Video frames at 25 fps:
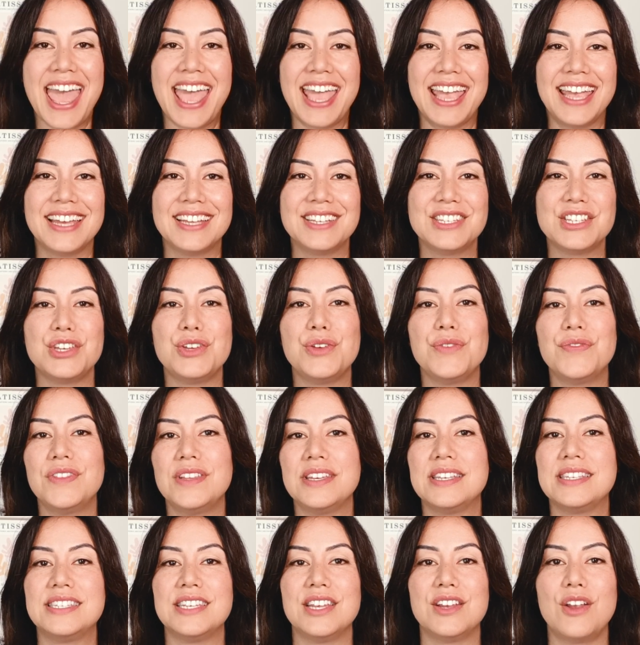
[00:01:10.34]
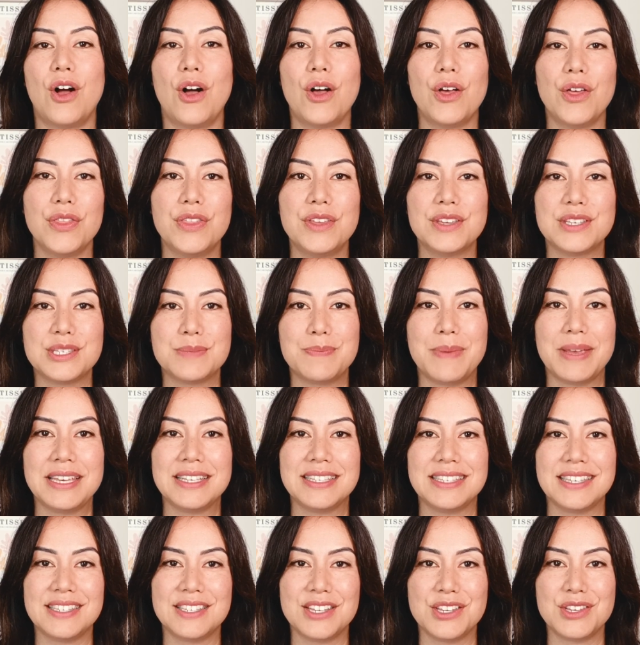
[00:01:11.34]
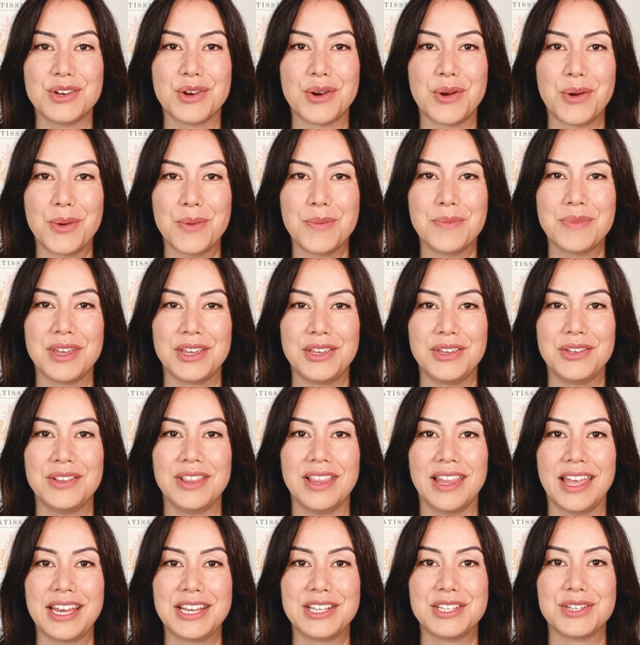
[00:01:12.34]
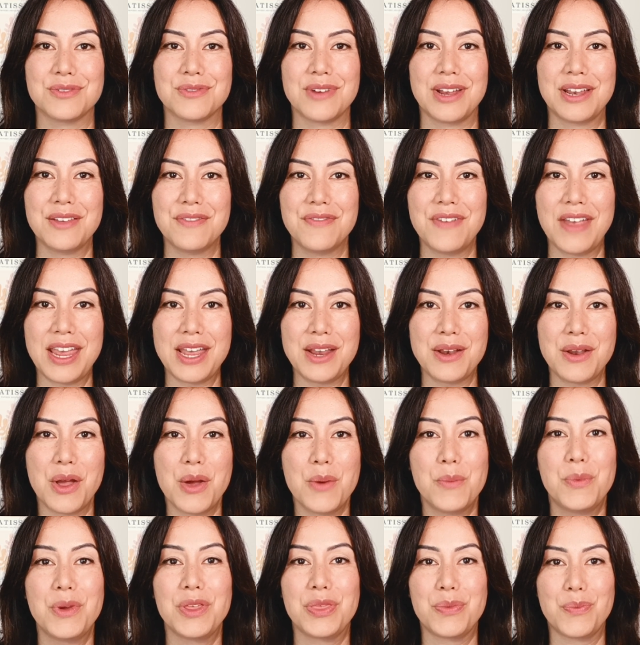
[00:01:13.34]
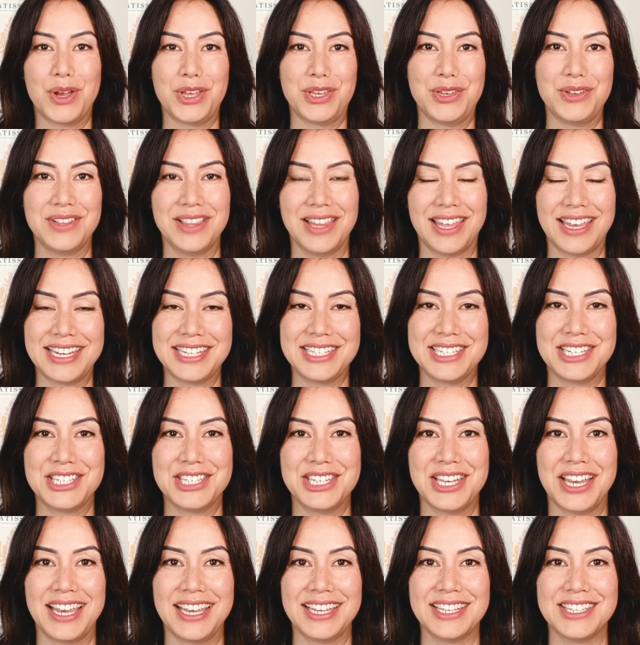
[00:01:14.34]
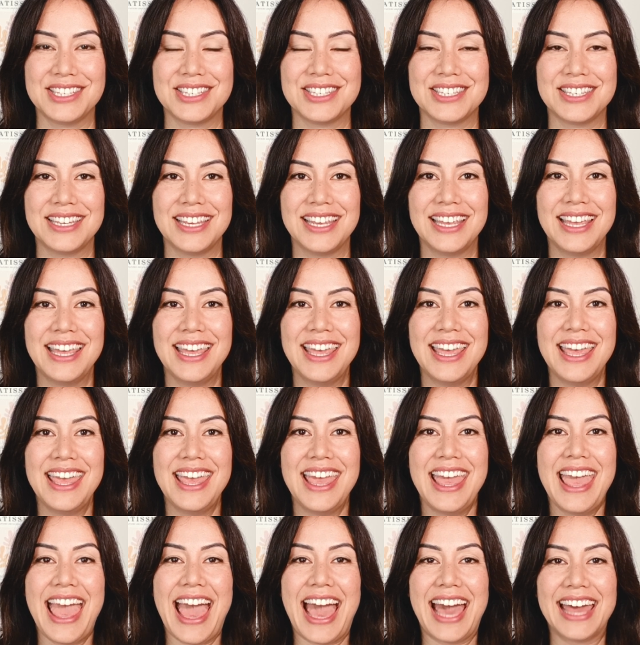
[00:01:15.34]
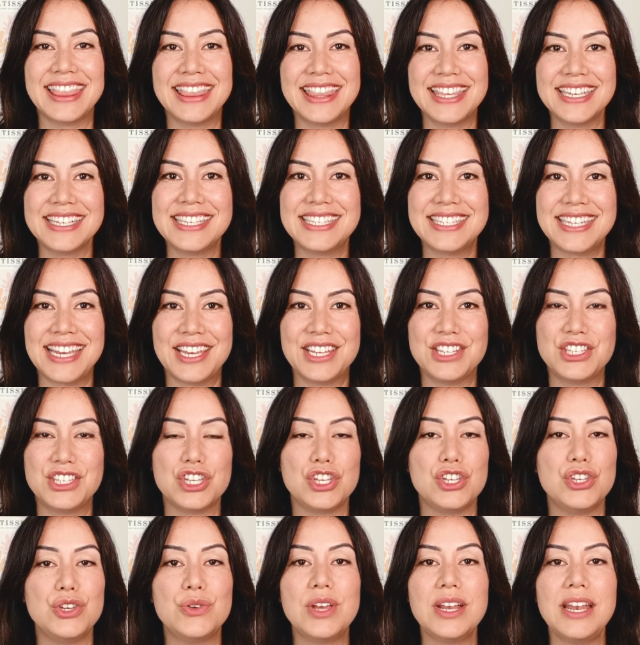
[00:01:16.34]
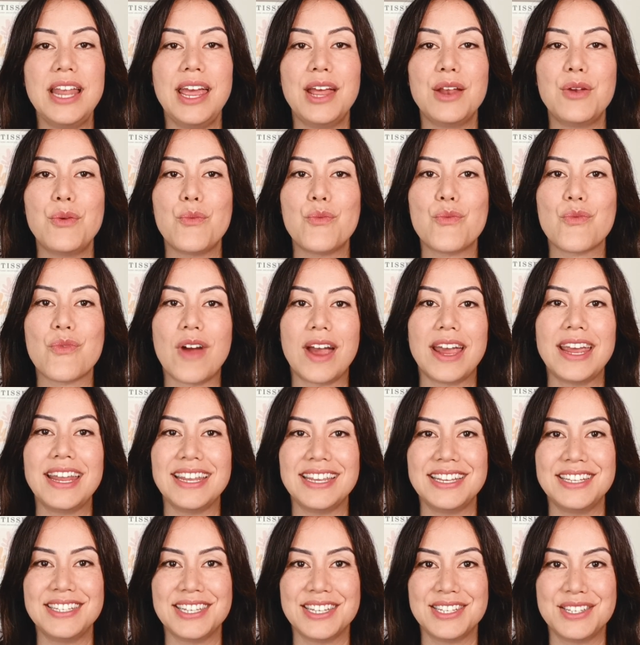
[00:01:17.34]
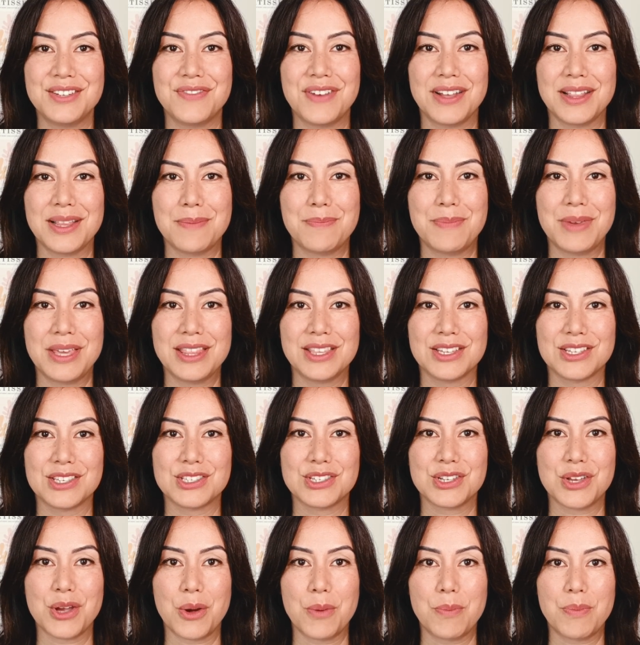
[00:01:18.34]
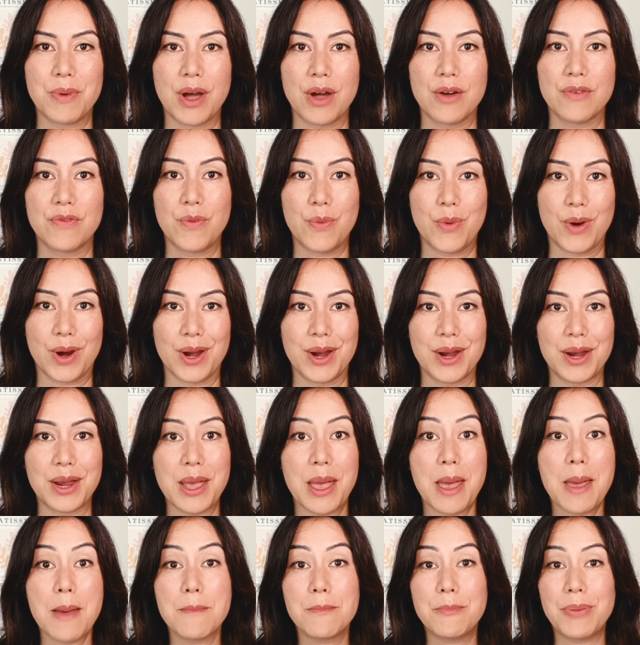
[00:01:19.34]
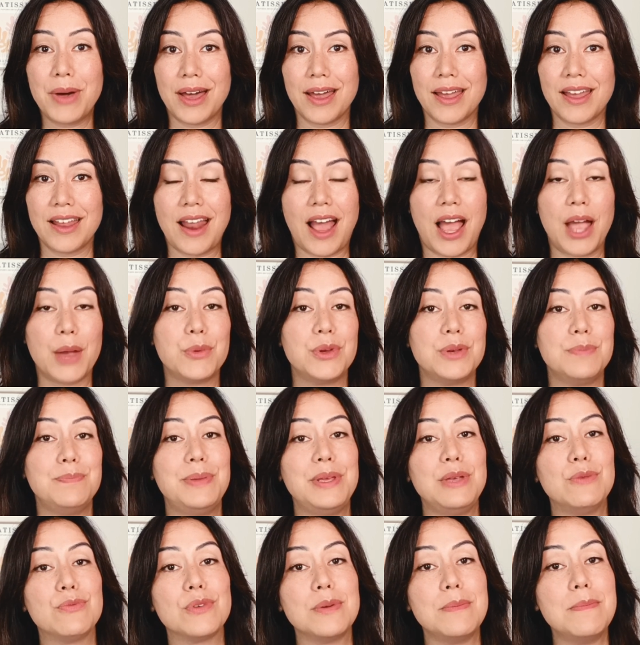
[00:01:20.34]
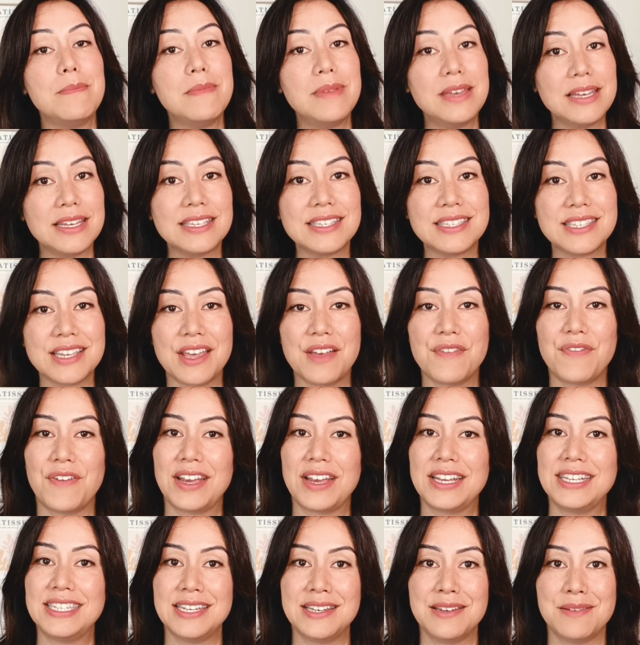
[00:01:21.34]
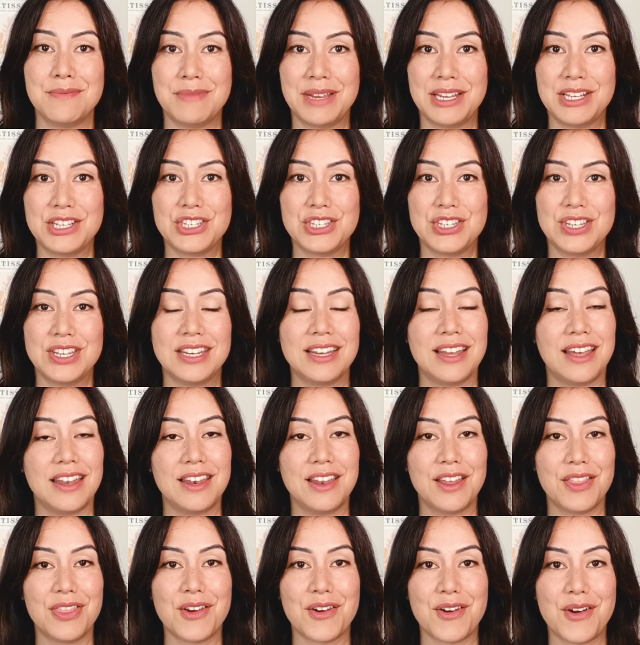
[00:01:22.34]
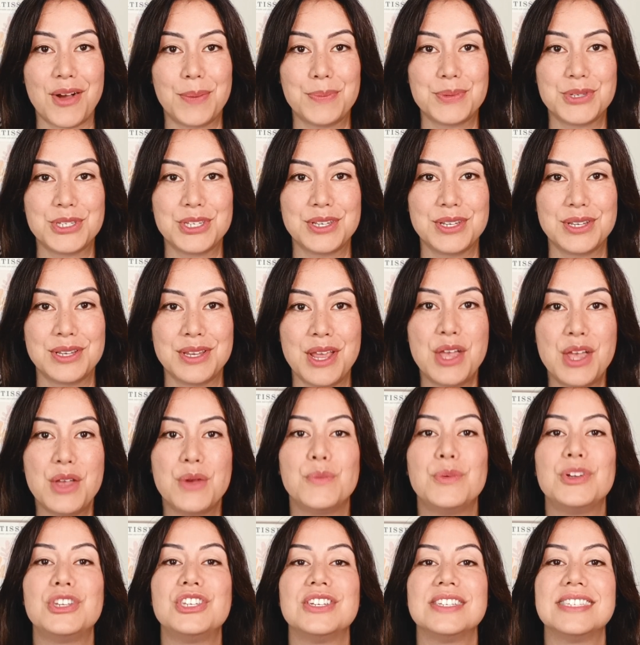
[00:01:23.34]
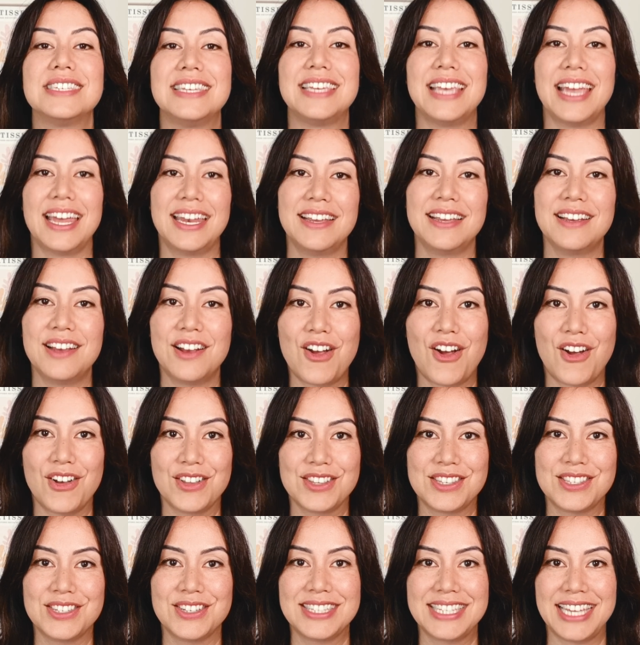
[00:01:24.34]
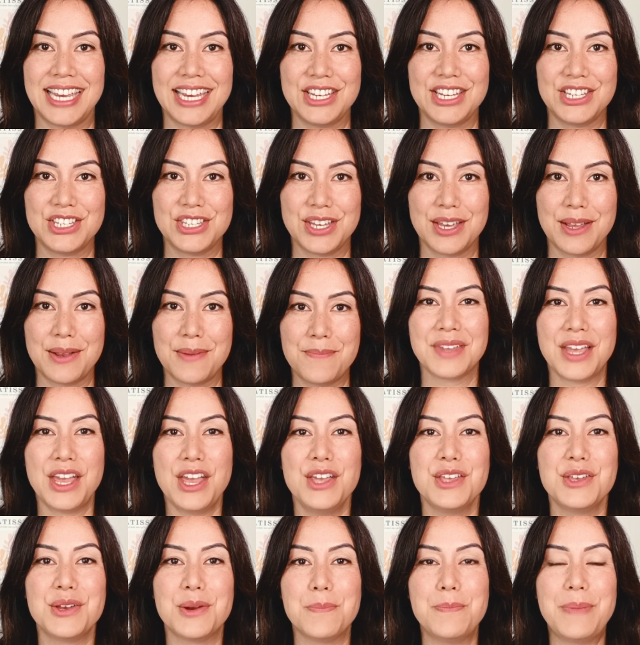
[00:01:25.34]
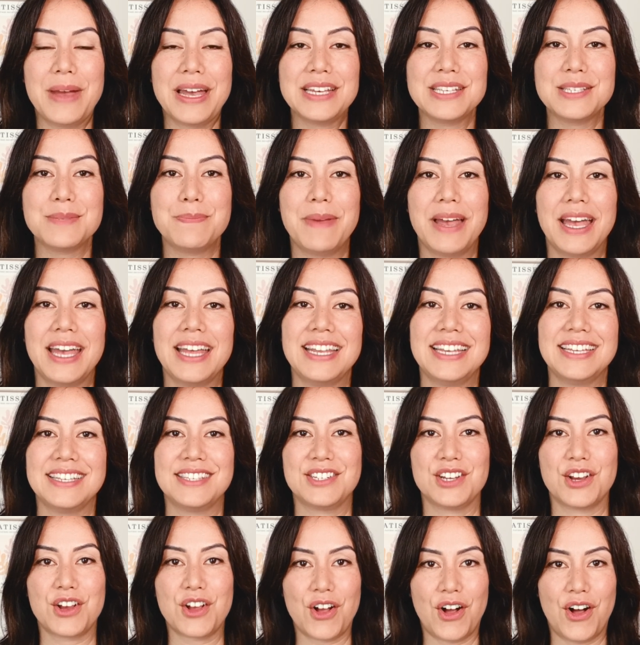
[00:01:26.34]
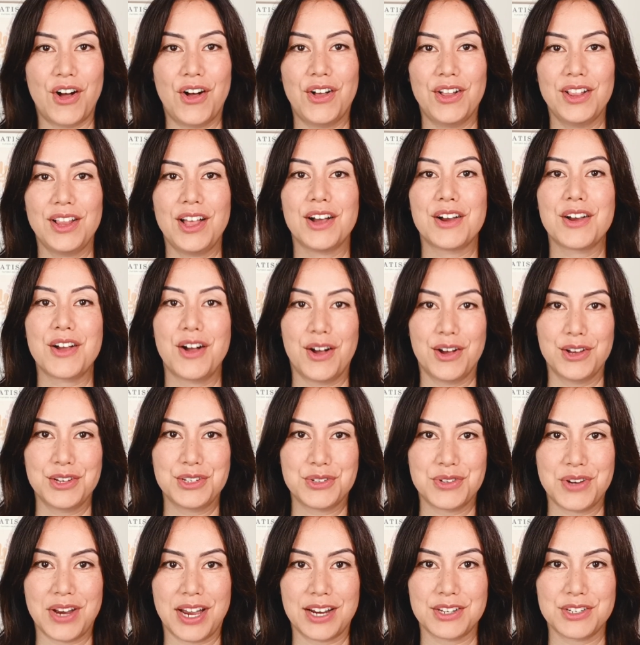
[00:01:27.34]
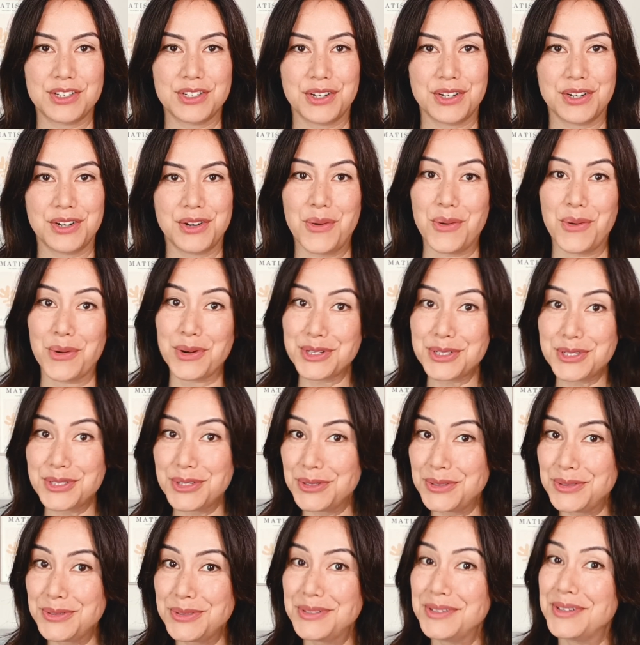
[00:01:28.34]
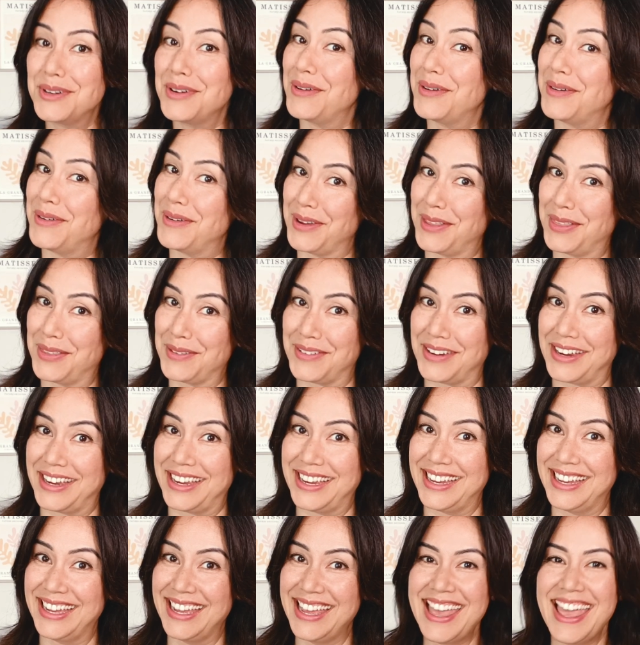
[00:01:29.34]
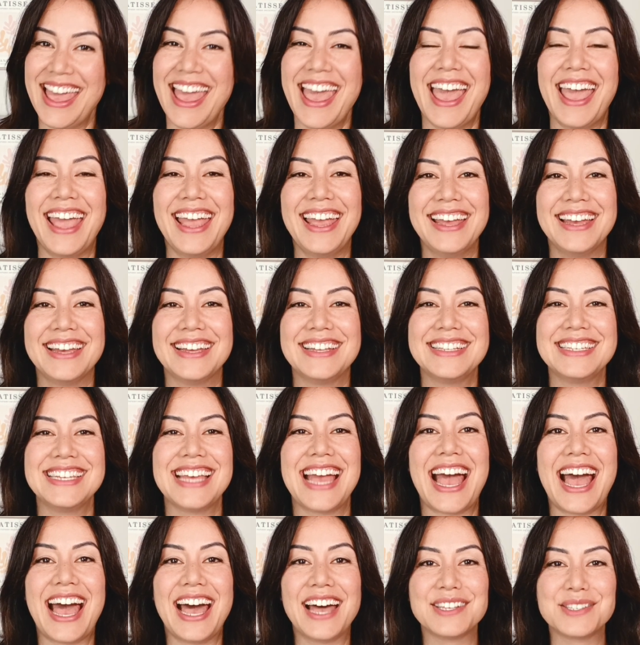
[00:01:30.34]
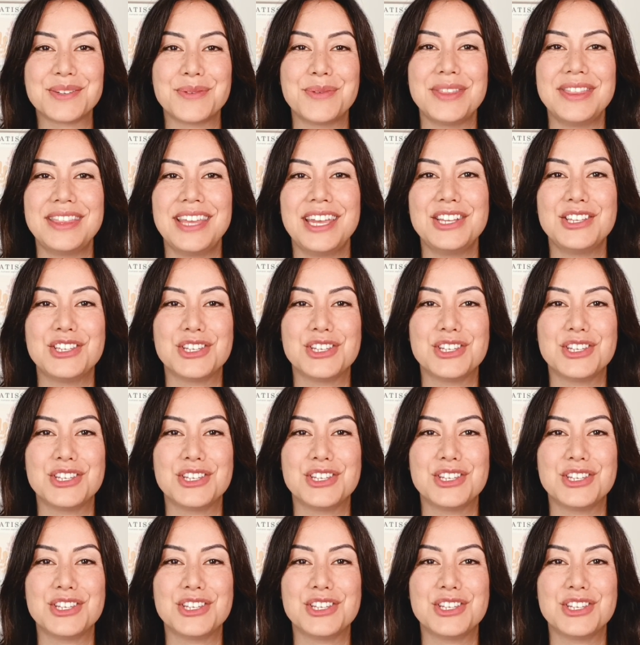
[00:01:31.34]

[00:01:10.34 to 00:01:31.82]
and you've listed all the spaces in your home that you'd like to renovate with what you'd like to change. At this stage, you can head right into developing the scope of work, but I would be remiss if I didn't mention another option, which is getting a consultation. Your best bet is to call a contractor, or 2 or 3, and ask what they